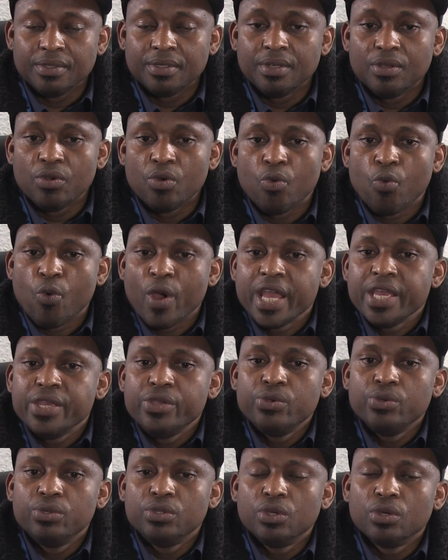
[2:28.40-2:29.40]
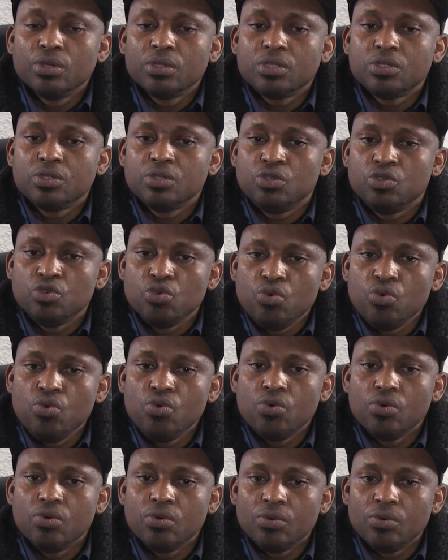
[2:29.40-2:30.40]
When you don't do
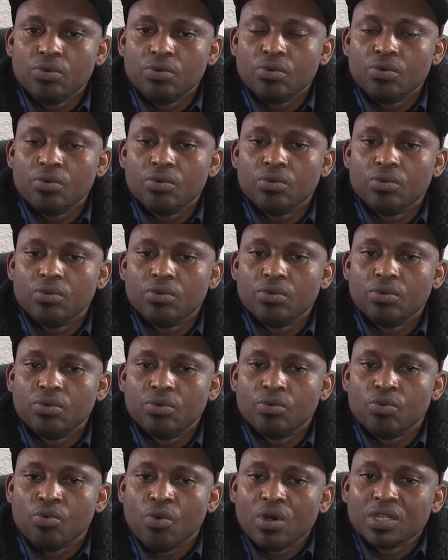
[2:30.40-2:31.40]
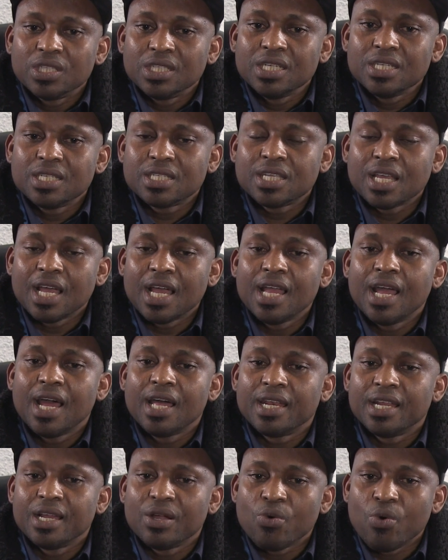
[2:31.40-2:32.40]
what this tire
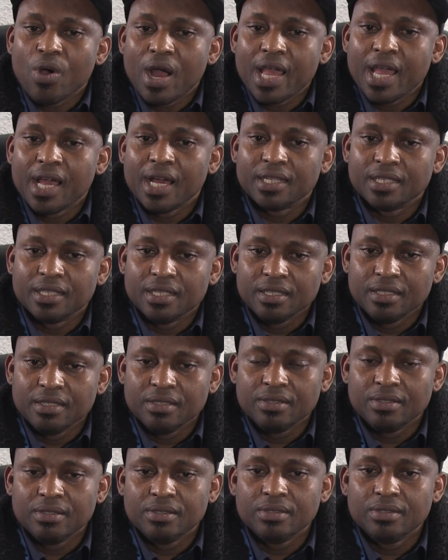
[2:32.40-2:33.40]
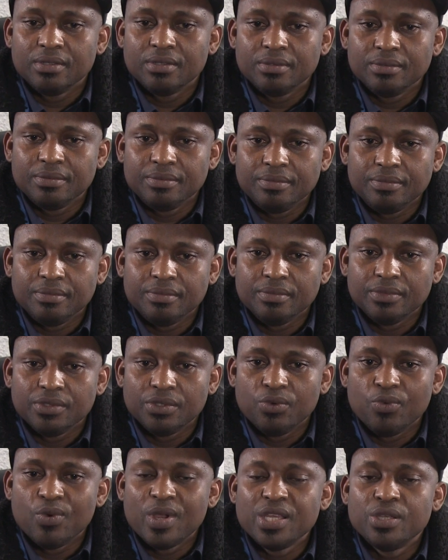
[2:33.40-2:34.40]
required,
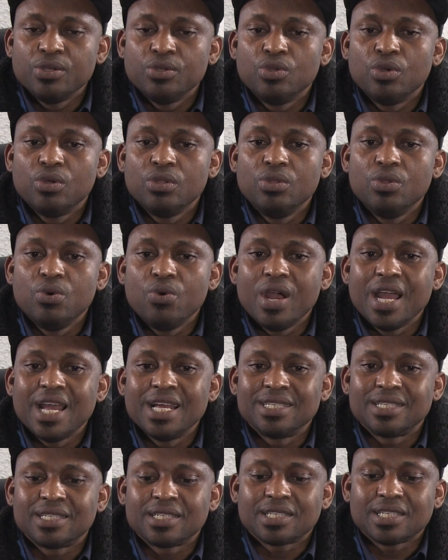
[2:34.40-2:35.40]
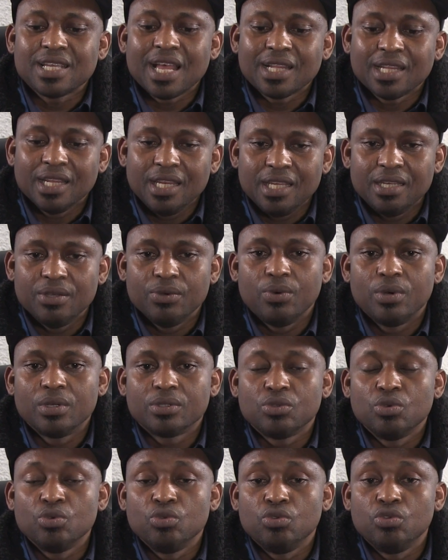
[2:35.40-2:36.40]
when you don't know exactly what
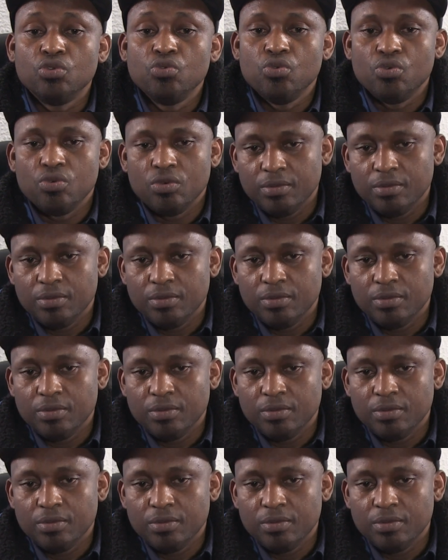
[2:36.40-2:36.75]
to do,